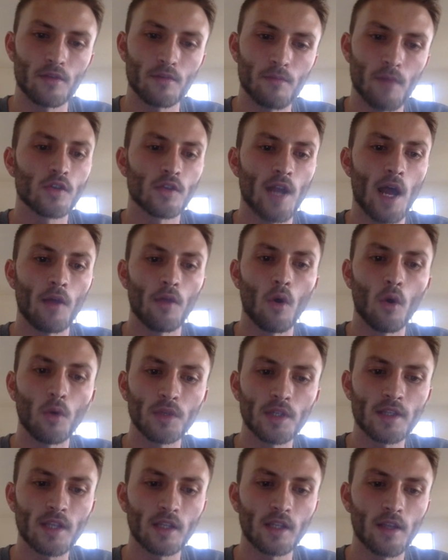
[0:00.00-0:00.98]
So now the only
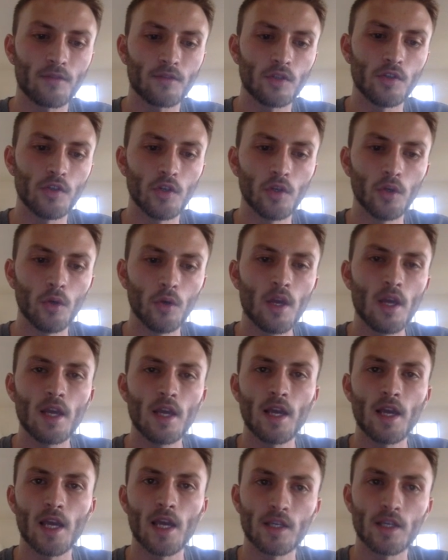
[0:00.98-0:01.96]
thing left to do
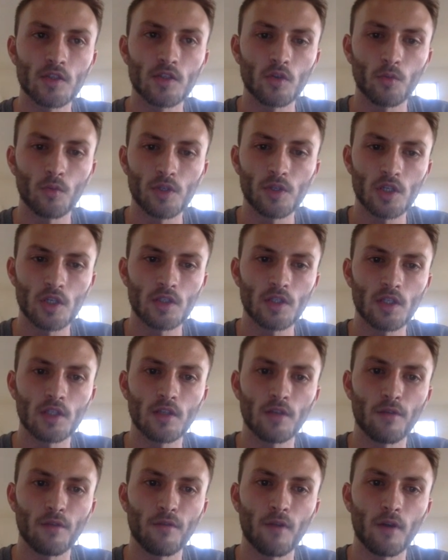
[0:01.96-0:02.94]
is we just need
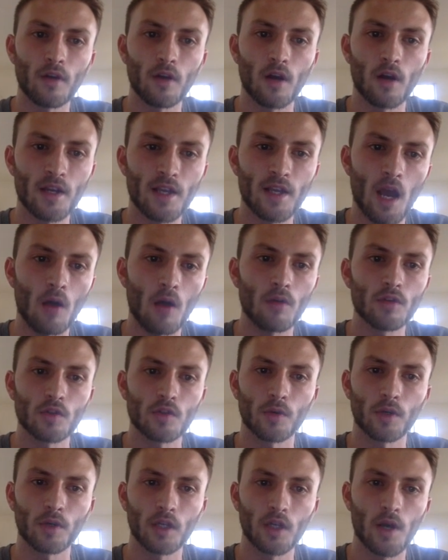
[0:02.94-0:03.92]
to fund our account. So
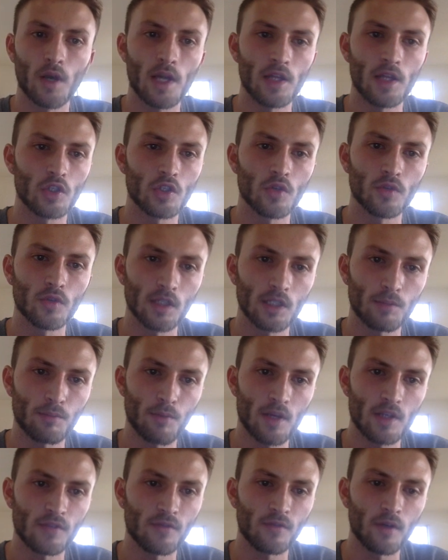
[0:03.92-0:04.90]
we're going to go ahead and choose
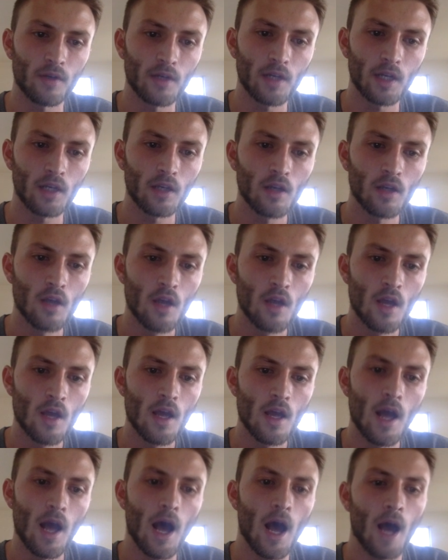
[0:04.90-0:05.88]
express funding,
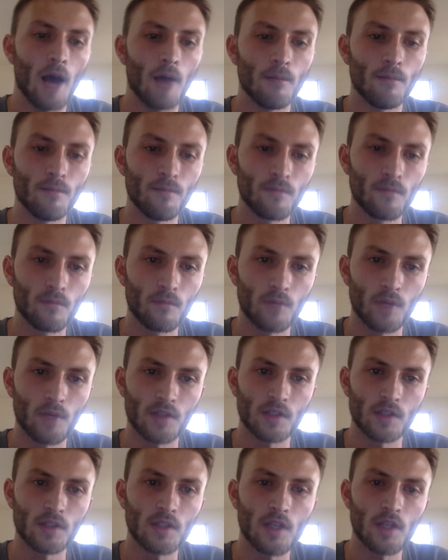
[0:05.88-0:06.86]
press
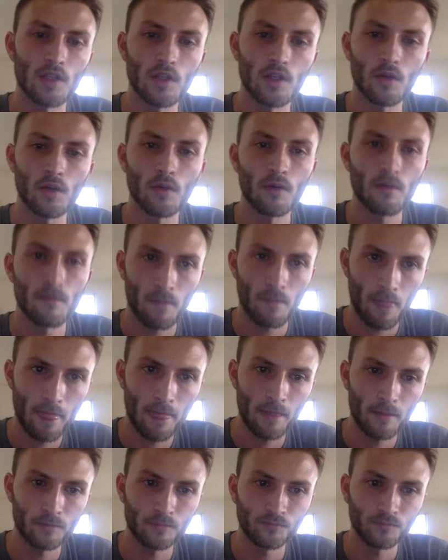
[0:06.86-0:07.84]
continue,
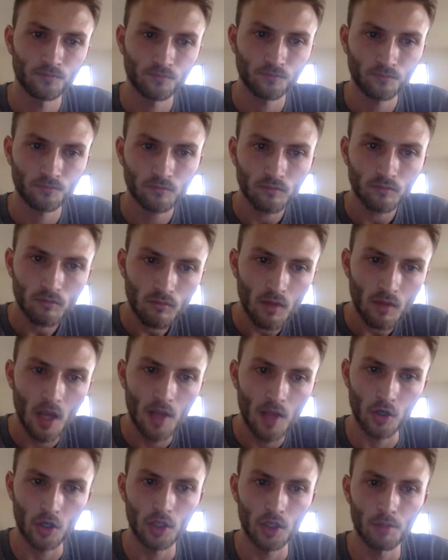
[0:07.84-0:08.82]
and
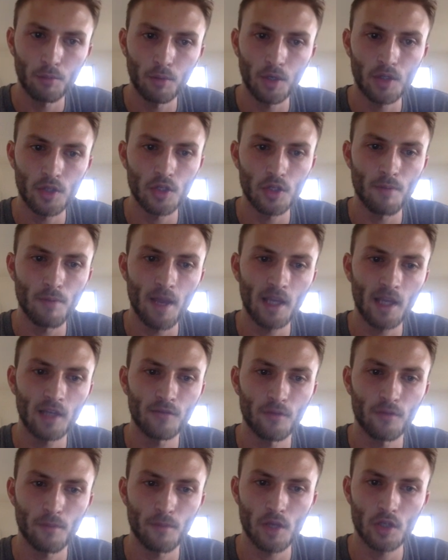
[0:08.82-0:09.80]
you're going to put in your bank
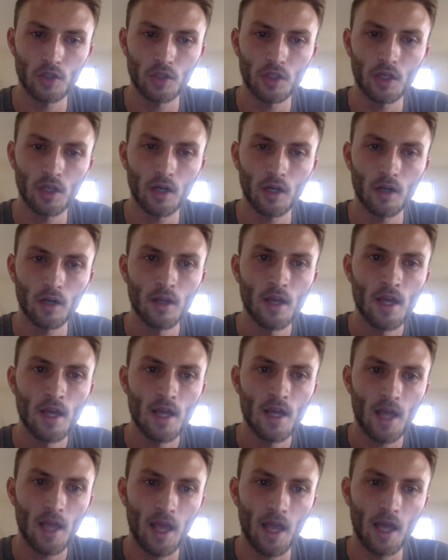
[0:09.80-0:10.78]
information here
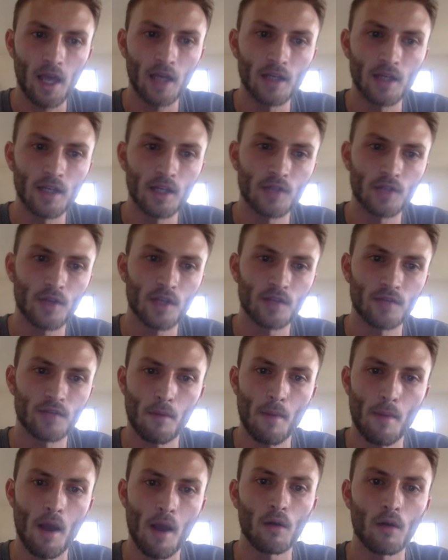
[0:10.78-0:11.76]
and a transfer
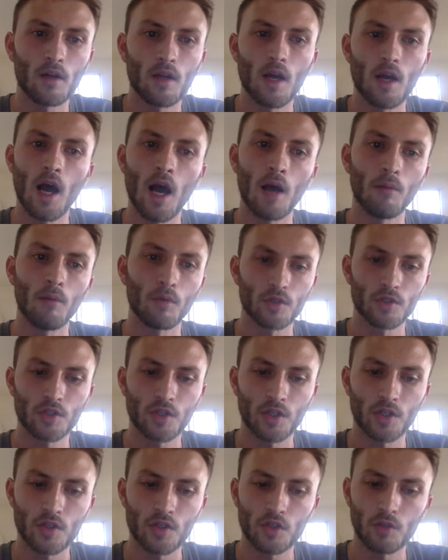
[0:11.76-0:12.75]
amount. We're just going
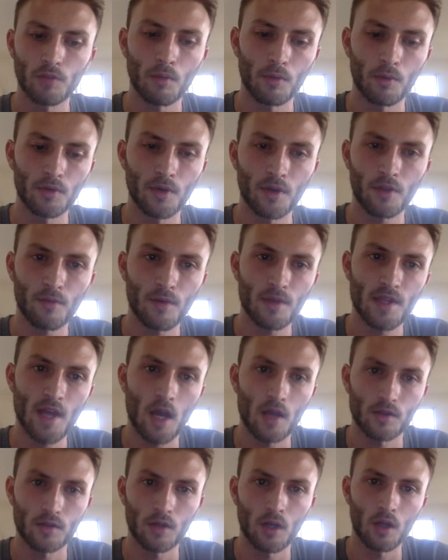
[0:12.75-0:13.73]
to assume that we're doing
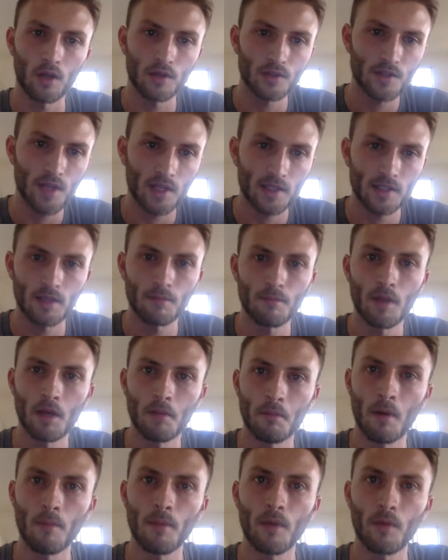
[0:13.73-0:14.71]
$3,000. That's the
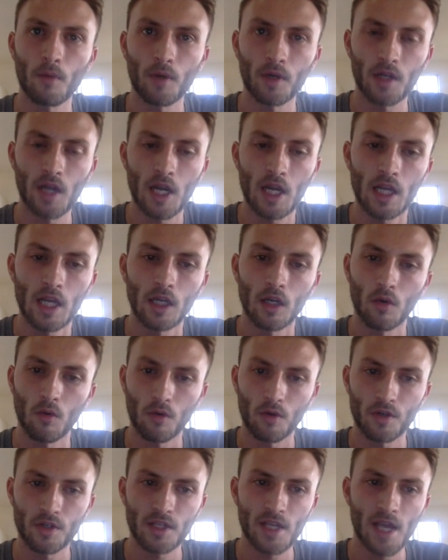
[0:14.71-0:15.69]
minimum that we're going to need in
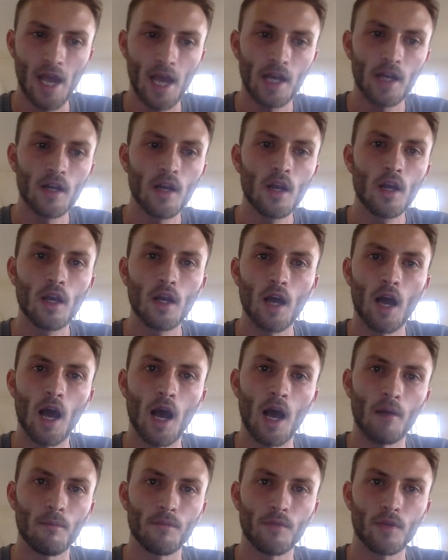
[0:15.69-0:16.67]
order to get
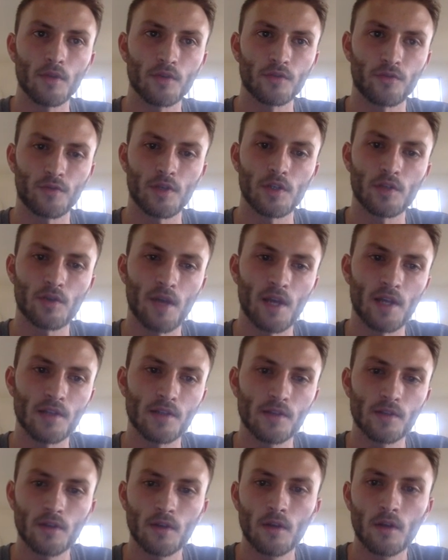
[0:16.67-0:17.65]
those free
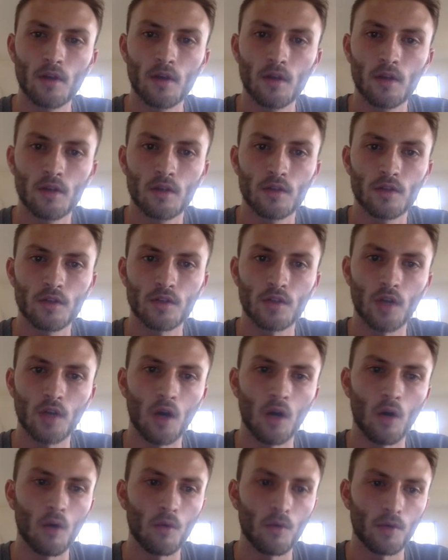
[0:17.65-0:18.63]
trades.
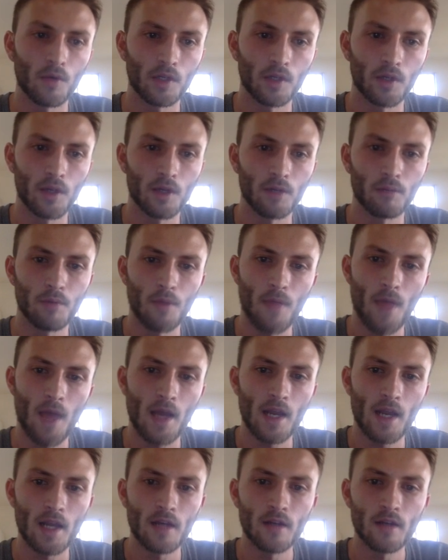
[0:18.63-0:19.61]
So we're going to go ahead and put that
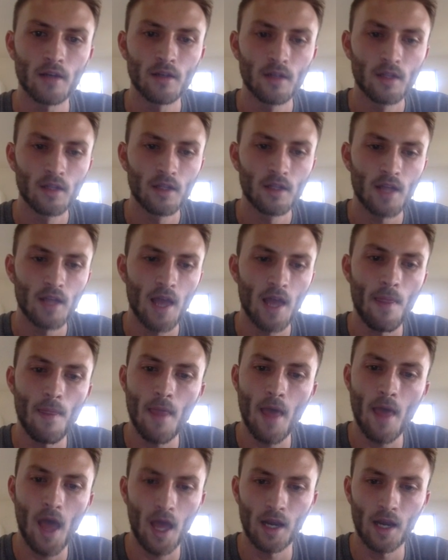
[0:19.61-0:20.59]
in, and
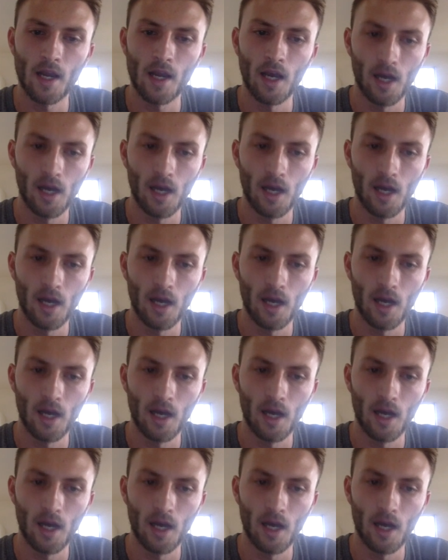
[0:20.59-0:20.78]
then